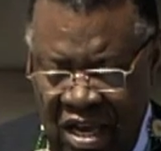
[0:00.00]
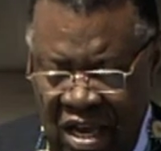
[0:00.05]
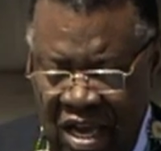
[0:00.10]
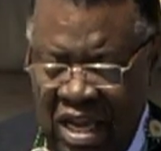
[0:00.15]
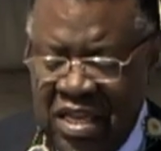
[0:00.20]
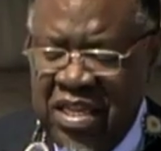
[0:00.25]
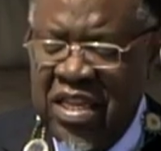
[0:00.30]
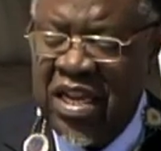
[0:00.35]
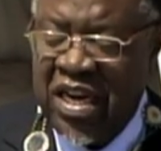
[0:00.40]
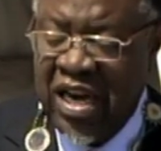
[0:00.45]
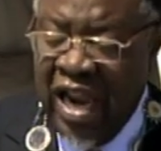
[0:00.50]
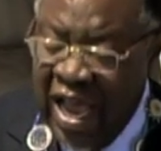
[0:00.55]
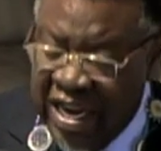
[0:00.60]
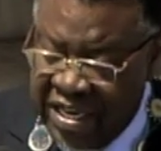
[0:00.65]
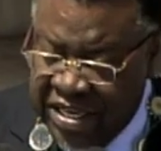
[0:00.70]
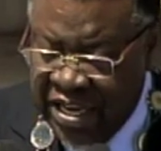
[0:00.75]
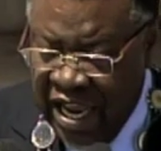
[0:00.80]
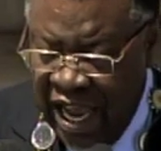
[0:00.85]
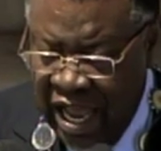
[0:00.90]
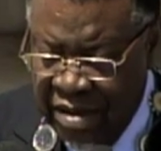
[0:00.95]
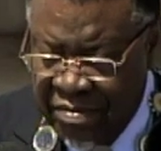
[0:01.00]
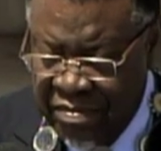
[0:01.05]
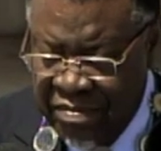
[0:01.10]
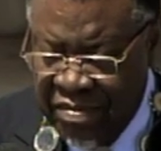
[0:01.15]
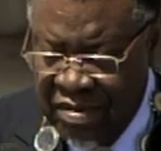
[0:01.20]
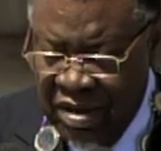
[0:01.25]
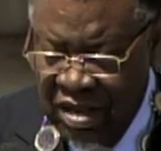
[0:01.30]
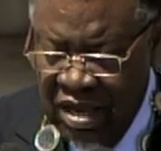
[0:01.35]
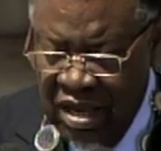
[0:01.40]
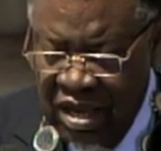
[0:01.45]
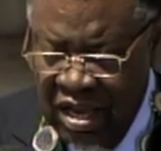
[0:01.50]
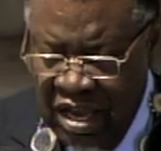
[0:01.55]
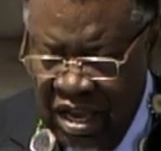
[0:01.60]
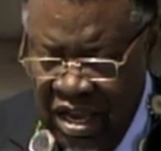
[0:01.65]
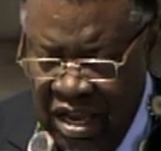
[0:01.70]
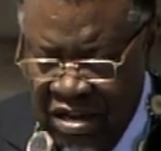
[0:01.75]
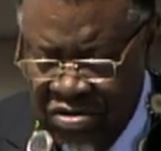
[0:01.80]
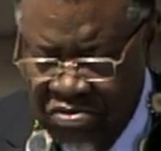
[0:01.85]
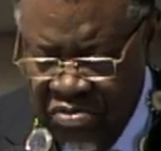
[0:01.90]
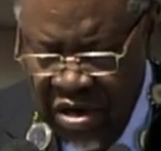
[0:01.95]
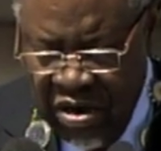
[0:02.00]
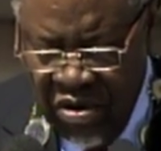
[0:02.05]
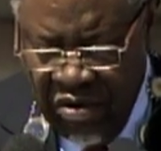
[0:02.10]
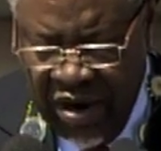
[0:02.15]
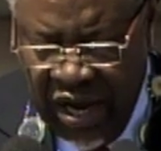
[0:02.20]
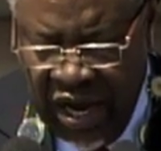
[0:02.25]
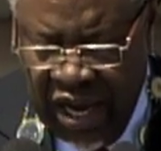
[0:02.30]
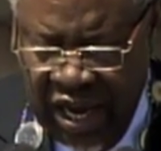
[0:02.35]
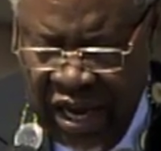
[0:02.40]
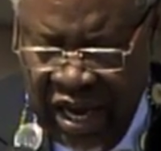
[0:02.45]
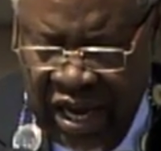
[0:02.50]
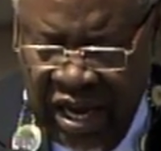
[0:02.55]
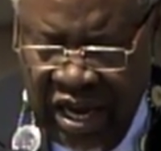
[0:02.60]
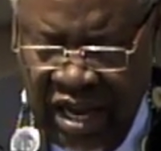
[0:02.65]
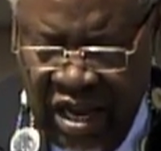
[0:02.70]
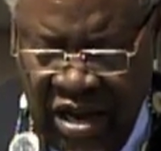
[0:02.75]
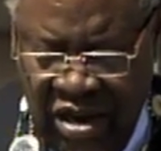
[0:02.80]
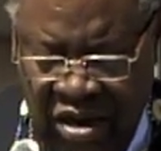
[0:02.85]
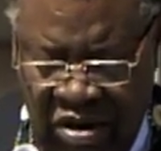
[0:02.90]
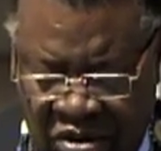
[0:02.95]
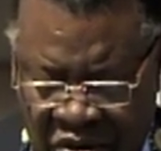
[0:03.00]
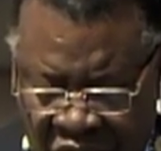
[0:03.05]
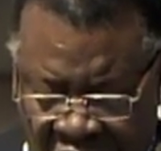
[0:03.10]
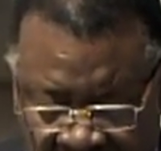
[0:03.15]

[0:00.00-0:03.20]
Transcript: at the right time, as we were, or